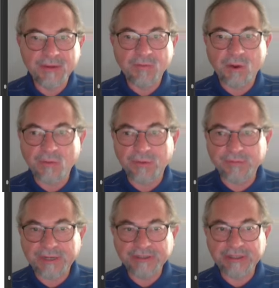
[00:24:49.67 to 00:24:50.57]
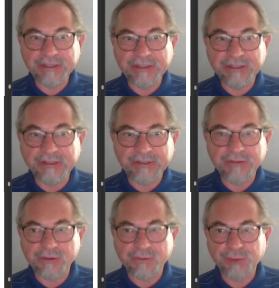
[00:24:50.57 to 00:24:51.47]
Well, what we actually need, need
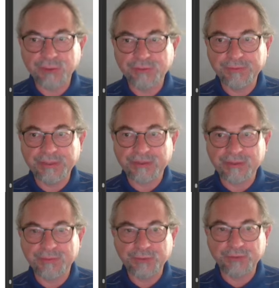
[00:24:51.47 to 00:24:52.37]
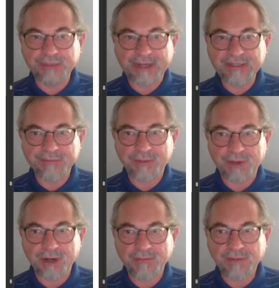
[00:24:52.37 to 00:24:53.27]
to compute, we need to compute an S
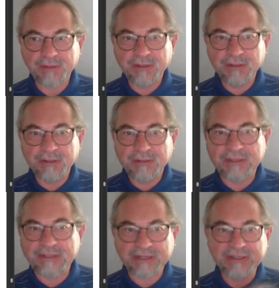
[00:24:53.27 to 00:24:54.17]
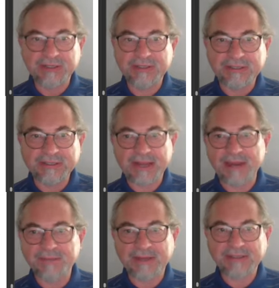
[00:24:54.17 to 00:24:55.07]
prime that is actually the
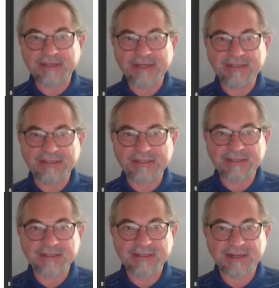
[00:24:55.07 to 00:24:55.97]
same as S.